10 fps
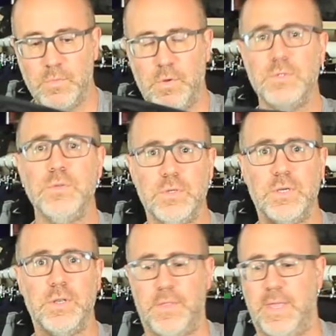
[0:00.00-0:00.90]
Those are the
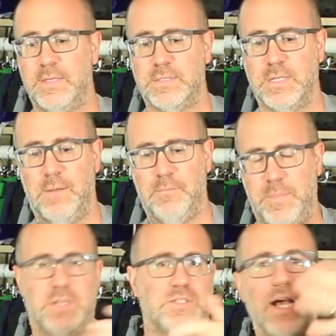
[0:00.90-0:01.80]
good things. I
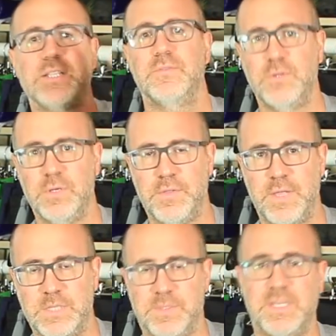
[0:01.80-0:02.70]
mean, there's lots of good
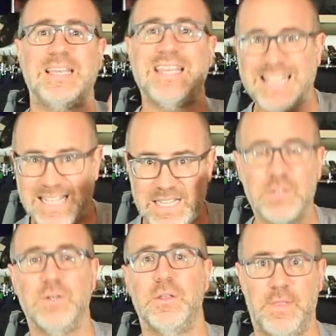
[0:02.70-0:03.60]
things, but the key
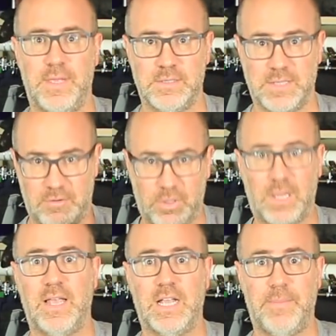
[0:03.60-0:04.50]
good things that I
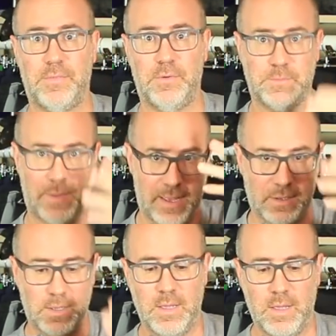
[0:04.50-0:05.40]
really like about this
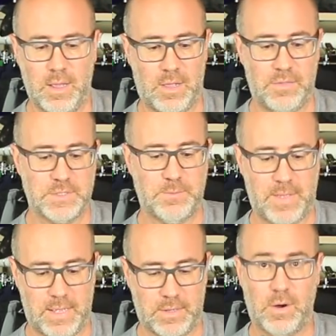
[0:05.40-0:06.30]
bag
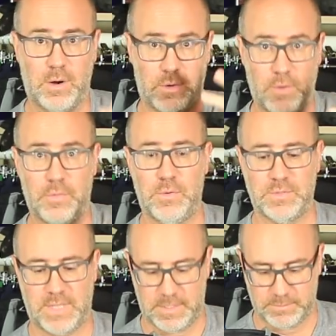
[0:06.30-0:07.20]
are
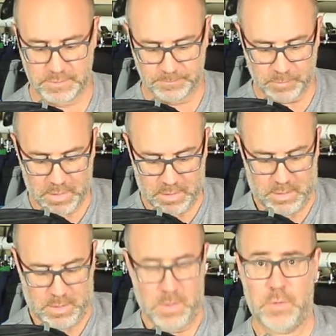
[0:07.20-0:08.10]
those items.
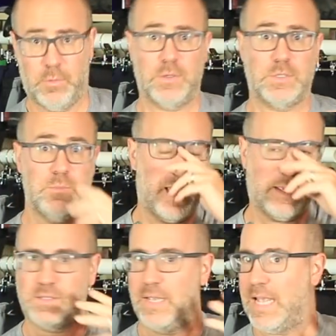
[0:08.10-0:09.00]
There are some
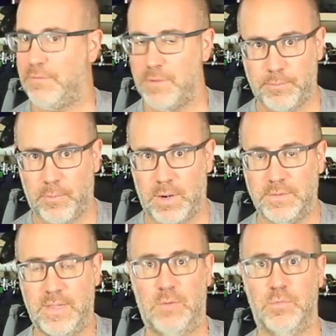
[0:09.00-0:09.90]
things, like every
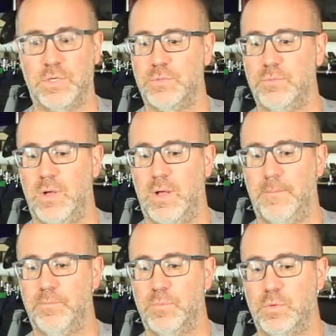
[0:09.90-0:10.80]
product, that I wish
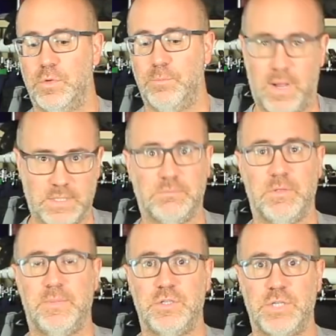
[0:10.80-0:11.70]
could
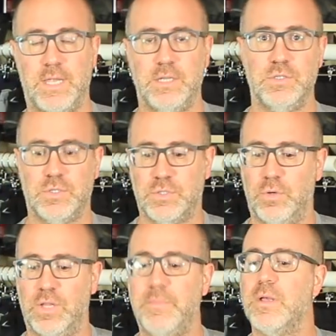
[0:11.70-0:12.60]
possibly be changed,
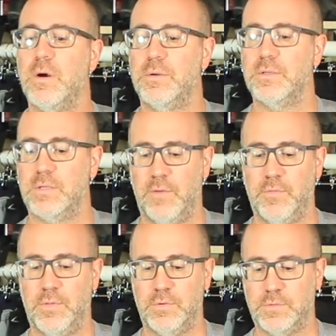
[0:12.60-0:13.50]
so let me go and
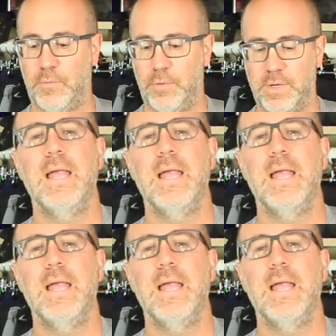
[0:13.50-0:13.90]
cover those for you.